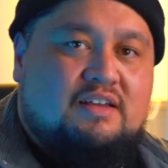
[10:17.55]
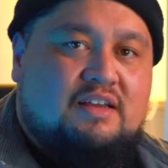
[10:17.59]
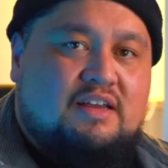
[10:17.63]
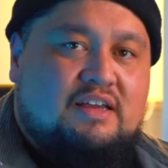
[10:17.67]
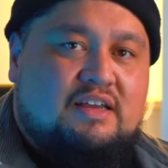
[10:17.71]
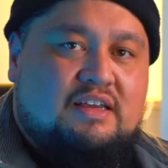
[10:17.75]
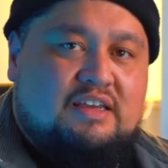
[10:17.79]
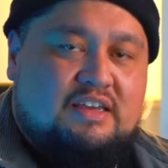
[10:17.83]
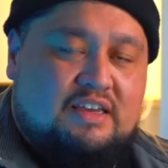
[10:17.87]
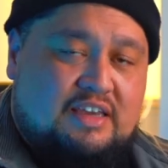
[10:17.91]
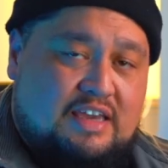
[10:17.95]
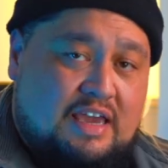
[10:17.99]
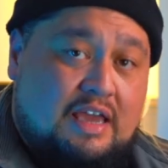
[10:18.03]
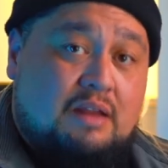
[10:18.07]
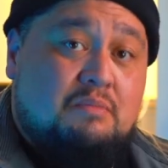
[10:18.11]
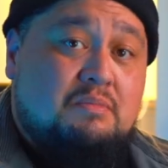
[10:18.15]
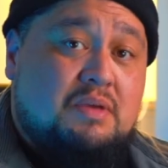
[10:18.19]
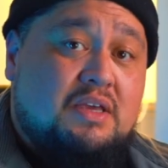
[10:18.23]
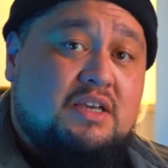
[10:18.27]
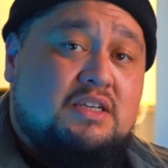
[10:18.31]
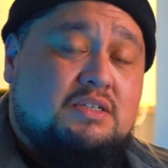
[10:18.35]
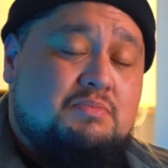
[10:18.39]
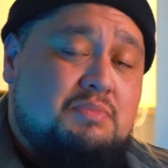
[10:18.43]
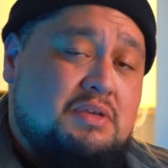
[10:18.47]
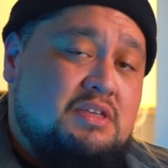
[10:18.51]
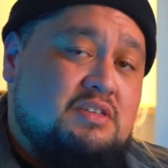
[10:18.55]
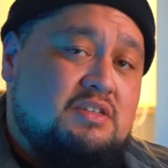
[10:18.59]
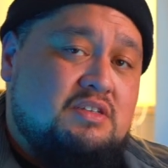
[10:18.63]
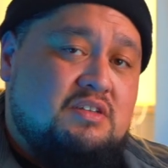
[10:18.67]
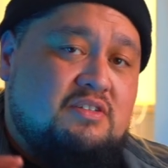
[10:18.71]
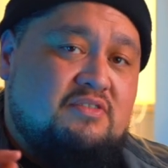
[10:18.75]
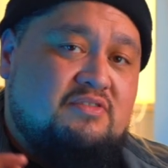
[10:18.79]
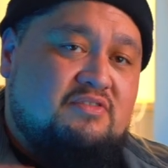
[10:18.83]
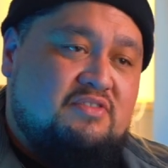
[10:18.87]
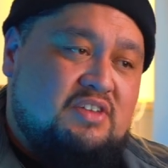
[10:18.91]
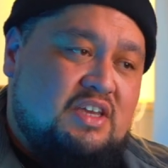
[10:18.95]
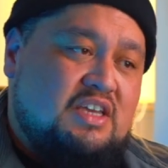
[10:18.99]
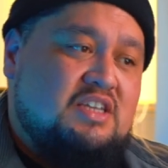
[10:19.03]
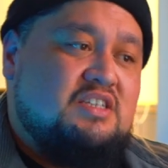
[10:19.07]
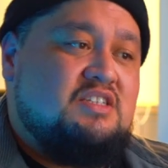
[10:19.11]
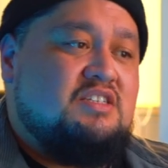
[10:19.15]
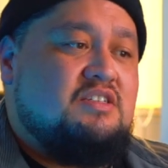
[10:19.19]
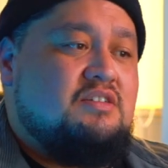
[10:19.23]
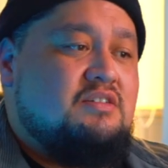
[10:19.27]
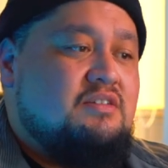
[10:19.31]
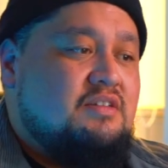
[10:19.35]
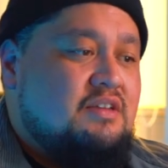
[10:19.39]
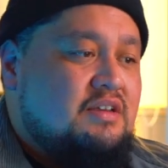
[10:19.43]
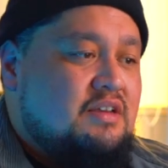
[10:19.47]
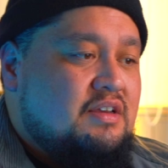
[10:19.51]
It can be expensive,
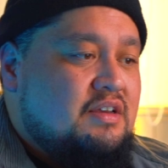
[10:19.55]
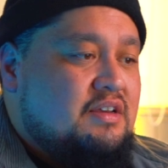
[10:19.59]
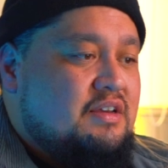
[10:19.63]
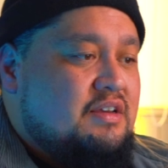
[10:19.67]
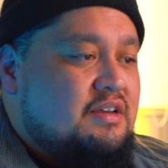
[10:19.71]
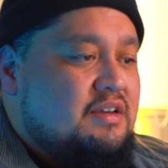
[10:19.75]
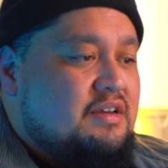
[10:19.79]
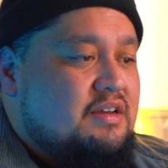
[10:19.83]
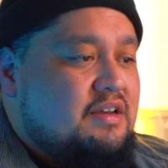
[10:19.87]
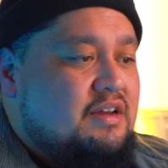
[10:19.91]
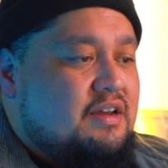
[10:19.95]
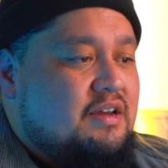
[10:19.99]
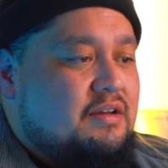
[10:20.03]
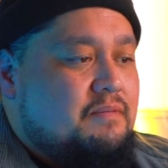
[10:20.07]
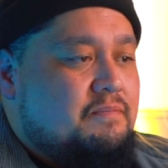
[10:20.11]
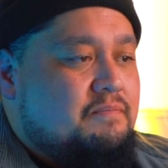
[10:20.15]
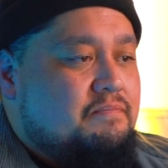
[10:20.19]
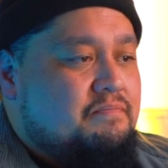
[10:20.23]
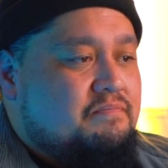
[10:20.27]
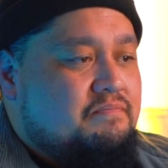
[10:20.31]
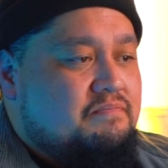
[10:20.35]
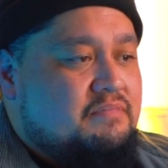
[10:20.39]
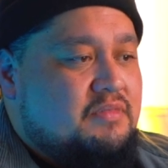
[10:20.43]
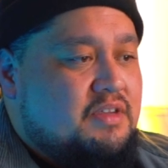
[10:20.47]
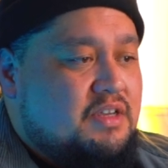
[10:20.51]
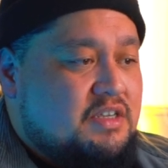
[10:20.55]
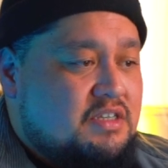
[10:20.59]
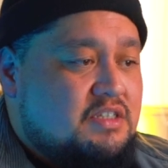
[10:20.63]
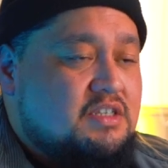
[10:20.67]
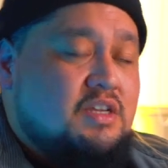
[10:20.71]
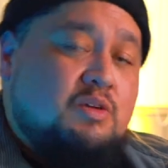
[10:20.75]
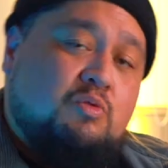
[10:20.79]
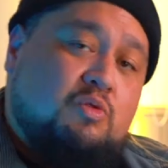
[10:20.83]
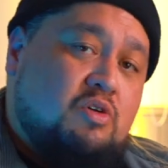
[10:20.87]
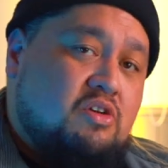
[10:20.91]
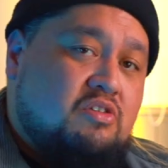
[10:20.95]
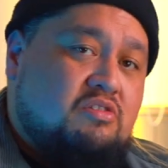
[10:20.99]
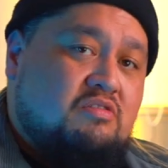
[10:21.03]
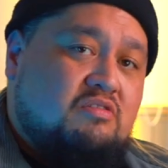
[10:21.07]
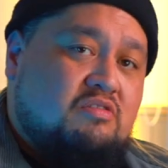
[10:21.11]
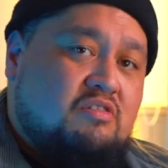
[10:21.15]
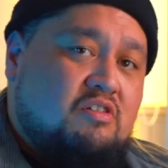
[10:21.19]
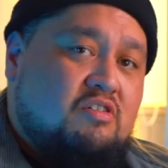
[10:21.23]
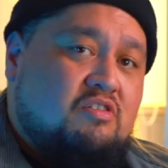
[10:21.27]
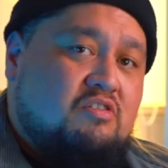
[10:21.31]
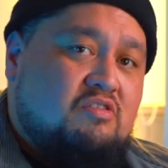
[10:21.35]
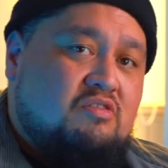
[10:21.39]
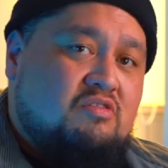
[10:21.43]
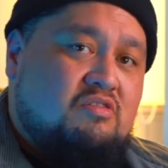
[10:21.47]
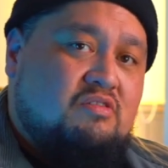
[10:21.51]
yes. Is it worth it
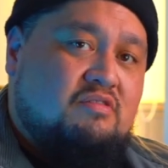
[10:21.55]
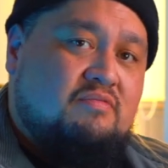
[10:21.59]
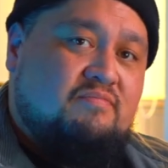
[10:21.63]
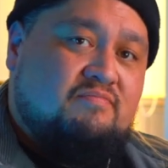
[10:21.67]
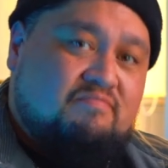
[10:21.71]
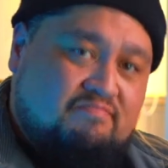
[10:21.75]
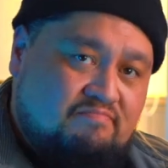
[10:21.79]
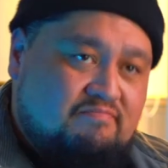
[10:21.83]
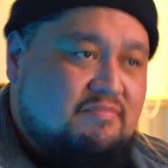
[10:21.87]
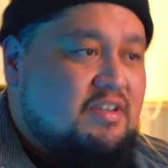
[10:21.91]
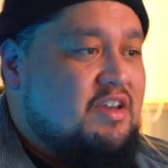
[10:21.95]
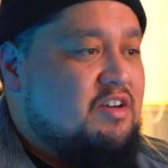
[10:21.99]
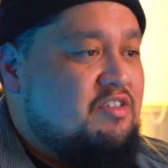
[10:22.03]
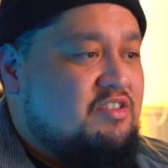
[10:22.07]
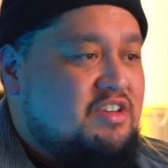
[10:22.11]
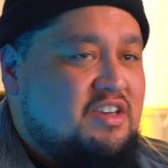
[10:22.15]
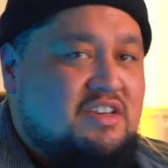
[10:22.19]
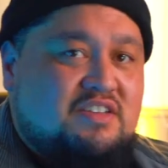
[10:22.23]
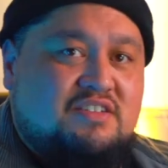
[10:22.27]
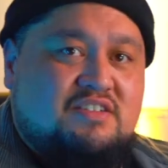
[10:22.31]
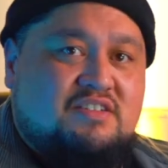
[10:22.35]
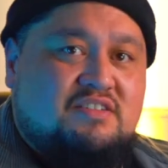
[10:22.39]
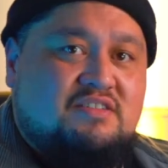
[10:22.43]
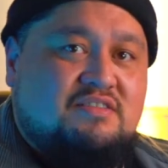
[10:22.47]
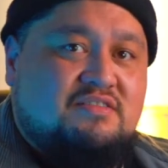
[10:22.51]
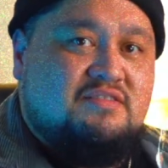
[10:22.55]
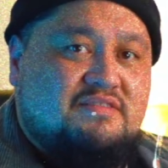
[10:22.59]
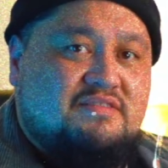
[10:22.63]
though? Hell yes.